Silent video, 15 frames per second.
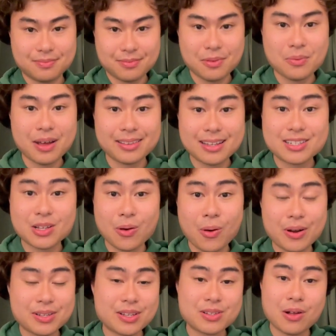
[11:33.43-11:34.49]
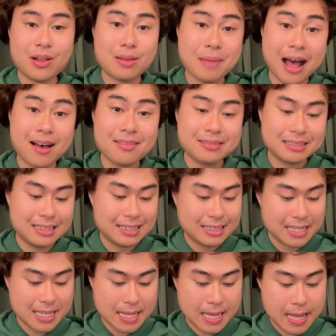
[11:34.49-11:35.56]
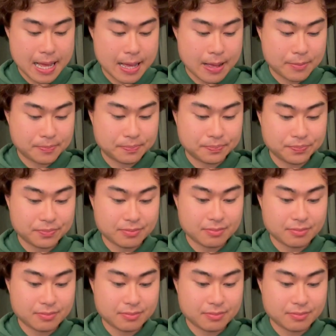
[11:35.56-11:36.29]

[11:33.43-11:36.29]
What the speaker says: what this course is all about. And